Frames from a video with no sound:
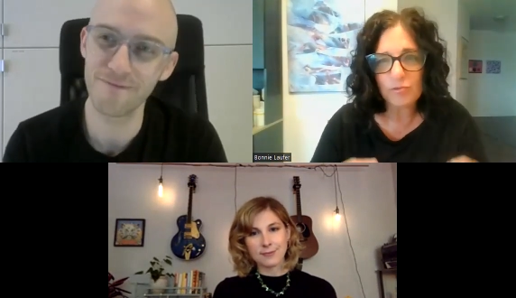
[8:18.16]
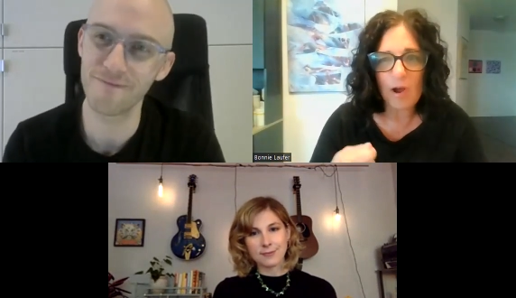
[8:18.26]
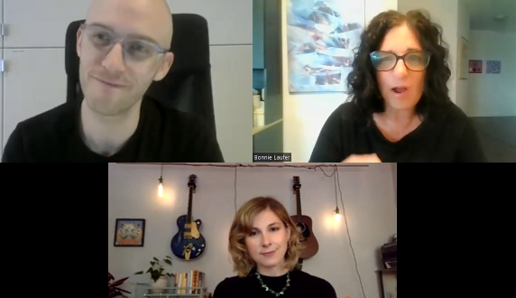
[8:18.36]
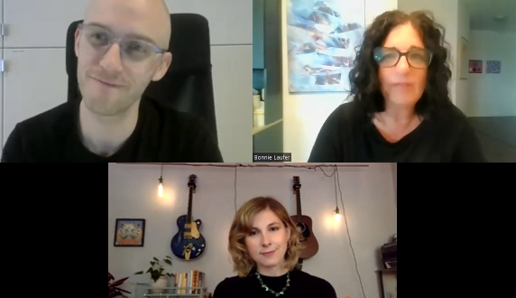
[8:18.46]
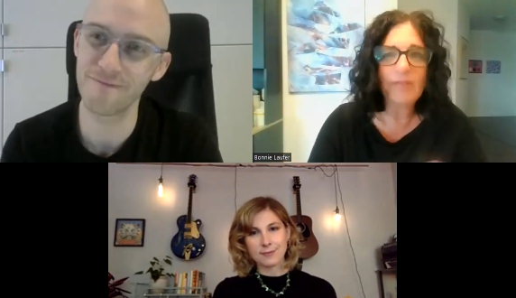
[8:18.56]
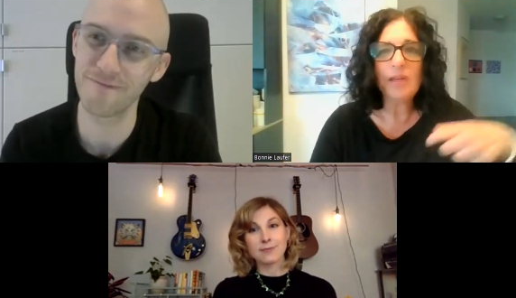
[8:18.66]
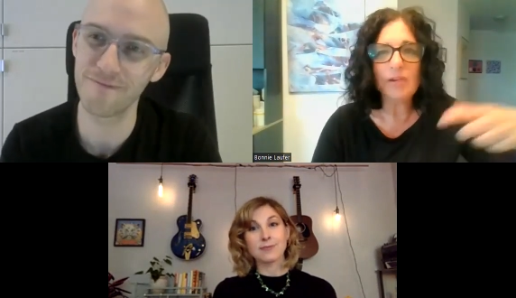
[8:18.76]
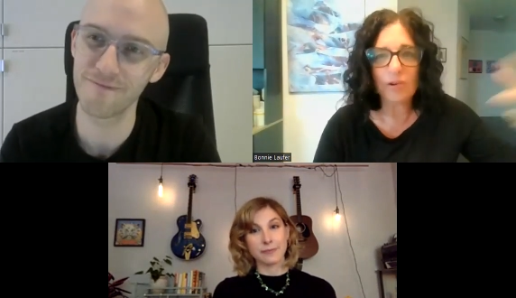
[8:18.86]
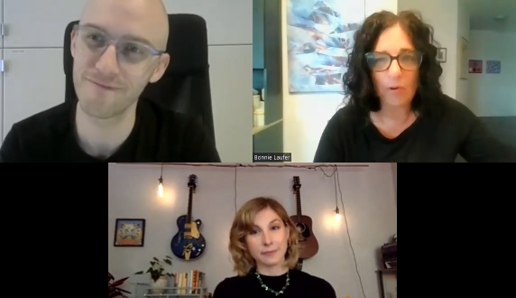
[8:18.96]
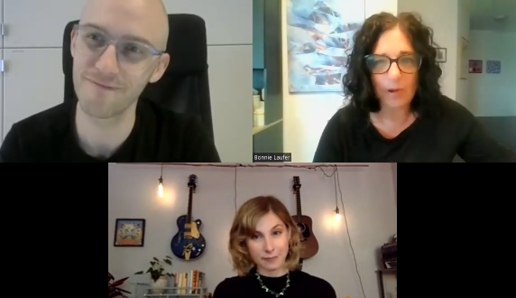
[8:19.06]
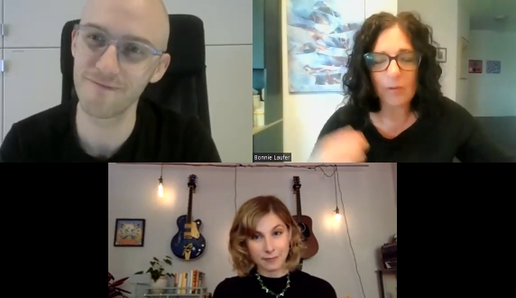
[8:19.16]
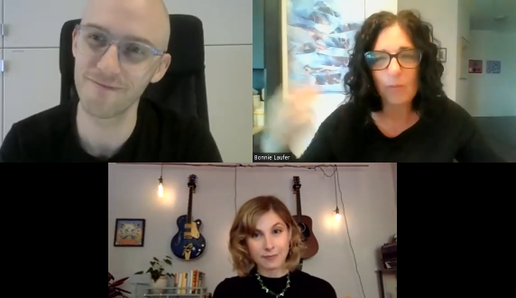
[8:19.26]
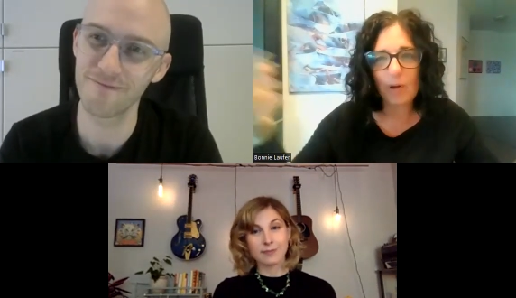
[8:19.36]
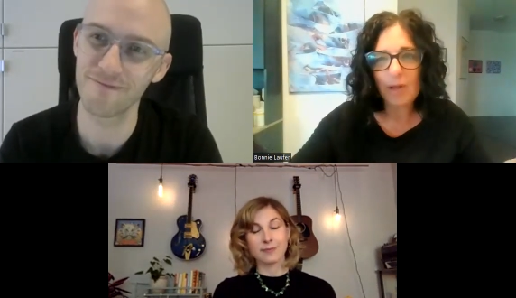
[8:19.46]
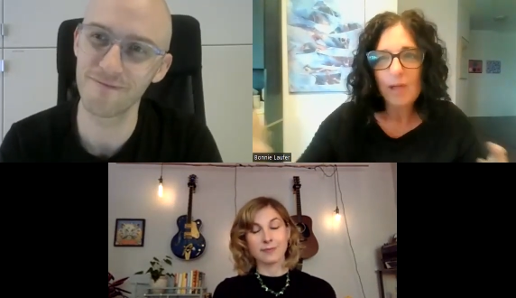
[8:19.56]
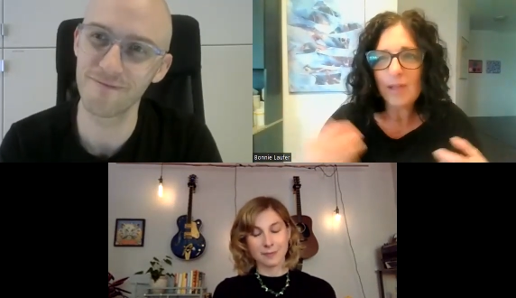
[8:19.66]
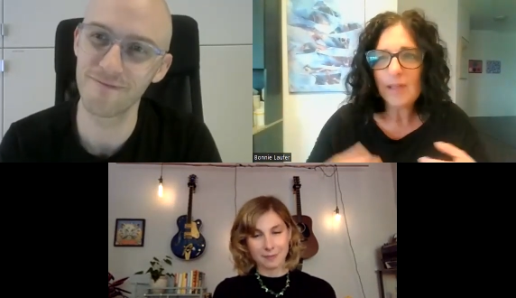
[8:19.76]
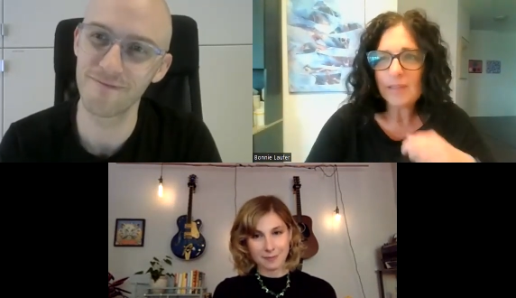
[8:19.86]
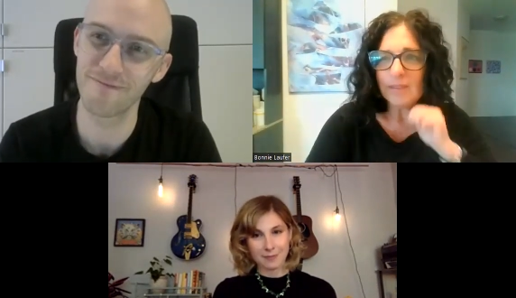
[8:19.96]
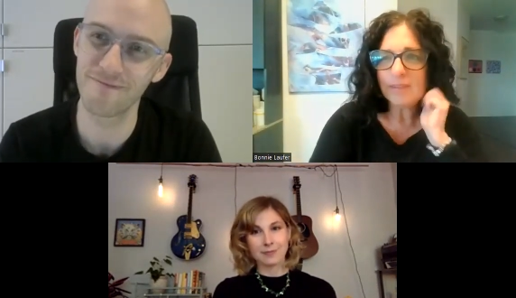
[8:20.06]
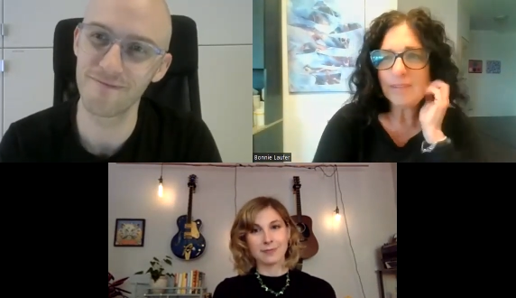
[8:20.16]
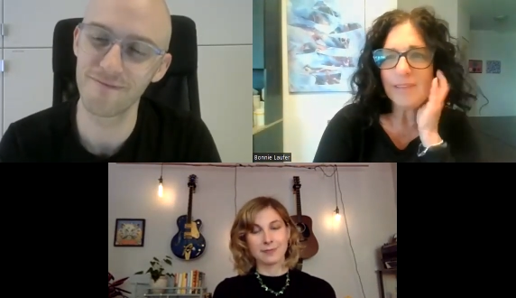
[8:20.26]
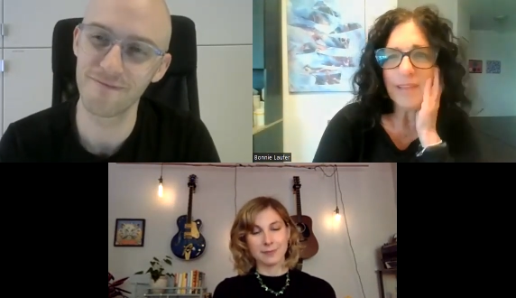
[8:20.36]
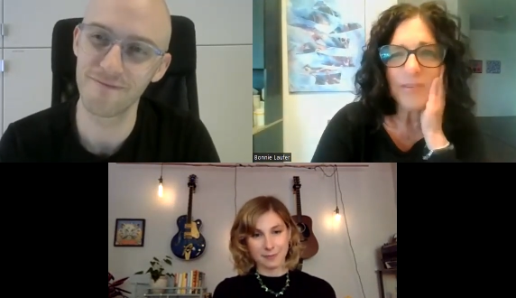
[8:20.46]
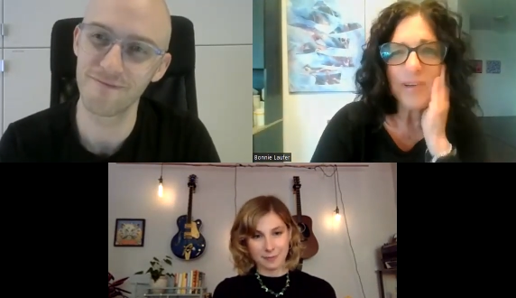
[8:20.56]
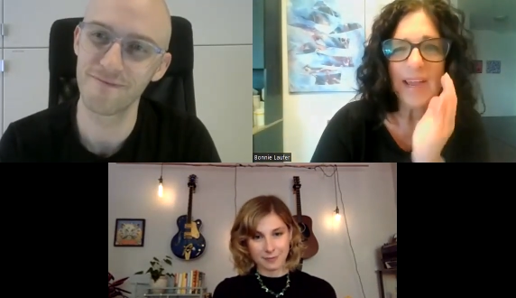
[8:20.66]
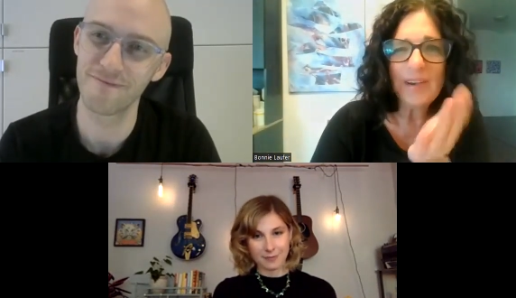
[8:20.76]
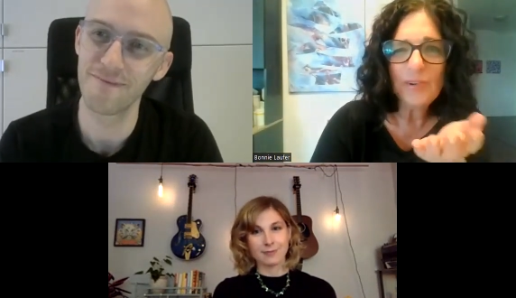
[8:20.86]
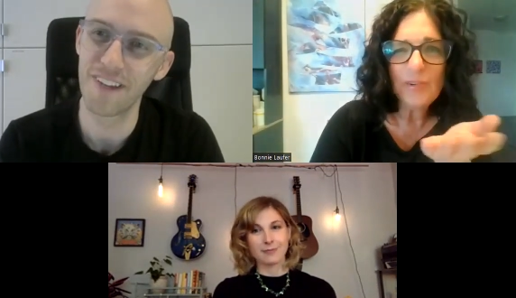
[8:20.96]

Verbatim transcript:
Speaker 1: you're driving, you're going to one. Do you ever get